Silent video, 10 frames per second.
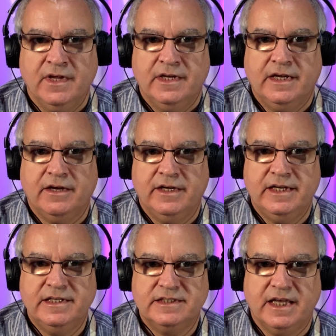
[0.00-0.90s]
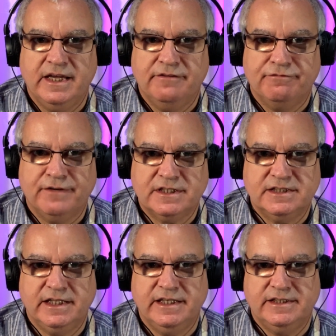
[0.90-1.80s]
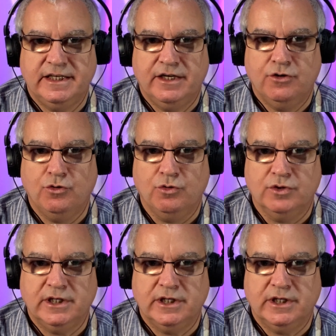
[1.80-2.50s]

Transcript: Now, here's a fascinating chord.